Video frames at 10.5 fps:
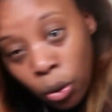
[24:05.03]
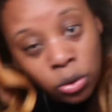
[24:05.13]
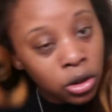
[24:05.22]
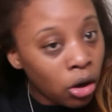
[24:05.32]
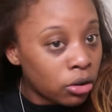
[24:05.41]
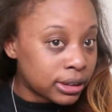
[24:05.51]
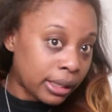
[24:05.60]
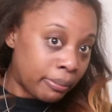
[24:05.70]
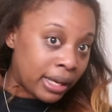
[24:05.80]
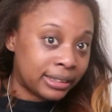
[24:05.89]
long
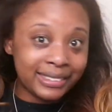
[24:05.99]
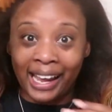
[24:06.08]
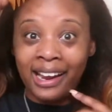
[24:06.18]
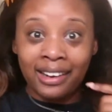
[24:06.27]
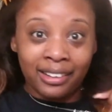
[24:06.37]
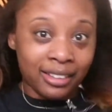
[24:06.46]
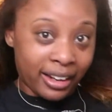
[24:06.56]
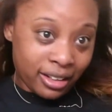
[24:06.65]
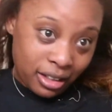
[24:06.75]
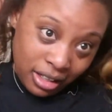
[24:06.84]
to maintain.
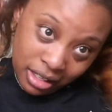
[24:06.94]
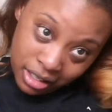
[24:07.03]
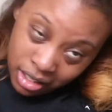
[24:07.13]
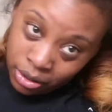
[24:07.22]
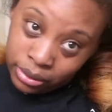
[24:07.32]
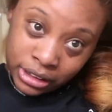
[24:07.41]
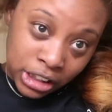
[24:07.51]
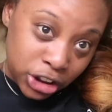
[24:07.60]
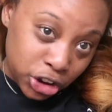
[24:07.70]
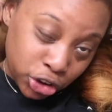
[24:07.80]
Like, it was
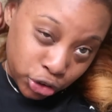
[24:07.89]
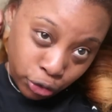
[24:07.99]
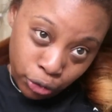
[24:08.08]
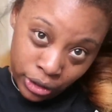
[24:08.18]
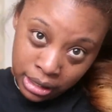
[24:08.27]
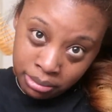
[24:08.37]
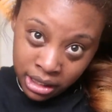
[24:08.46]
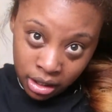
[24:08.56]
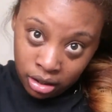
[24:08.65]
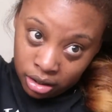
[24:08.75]

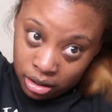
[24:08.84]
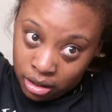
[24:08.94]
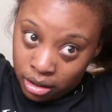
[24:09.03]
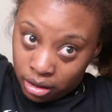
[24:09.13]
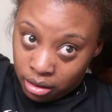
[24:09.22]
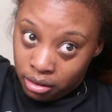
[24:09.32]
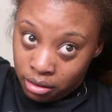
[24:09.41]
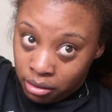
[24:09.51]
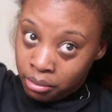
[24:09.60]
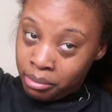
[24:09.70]
extremely
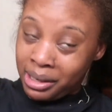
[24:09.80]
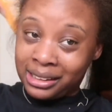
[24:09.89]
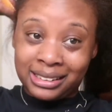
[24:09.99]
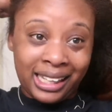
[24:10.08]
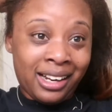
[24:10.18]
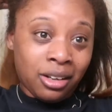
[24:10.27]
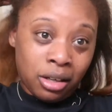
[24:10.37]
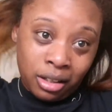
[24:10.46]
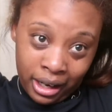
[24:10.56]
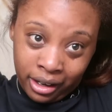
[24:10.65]

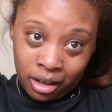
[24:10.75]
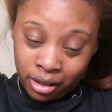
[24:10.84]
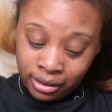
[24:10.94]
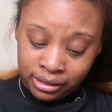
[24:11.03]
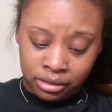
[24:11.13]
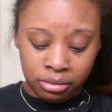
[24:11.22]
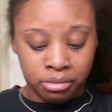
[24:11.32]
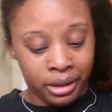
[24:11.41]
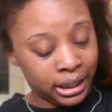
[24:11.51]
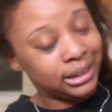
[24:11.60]
maintain, like
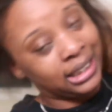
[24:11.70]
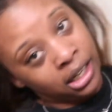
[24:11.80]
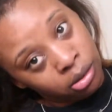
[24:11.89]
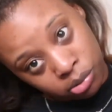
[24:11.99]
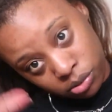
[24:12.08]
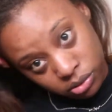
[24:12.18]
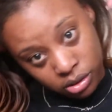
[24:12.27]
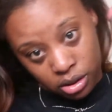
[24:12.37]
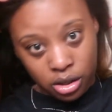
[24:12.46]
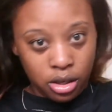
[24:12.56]
unmaintainable.
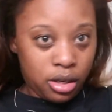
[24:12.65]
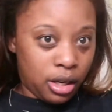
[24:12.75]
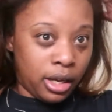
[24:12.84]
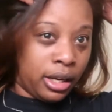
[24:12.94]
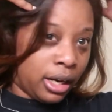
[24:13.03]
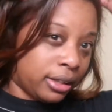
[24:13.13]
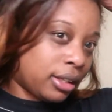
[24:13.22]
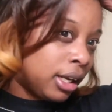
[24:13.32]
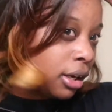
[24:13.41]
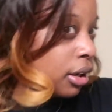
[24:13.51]
And I
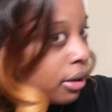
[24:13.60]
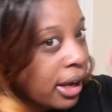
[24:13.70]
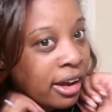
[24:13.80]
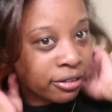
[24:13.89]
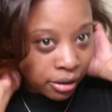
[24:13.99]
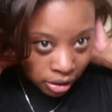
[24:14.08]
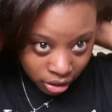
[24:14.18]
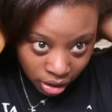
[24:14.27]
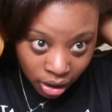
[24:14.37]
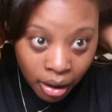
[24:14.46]
think having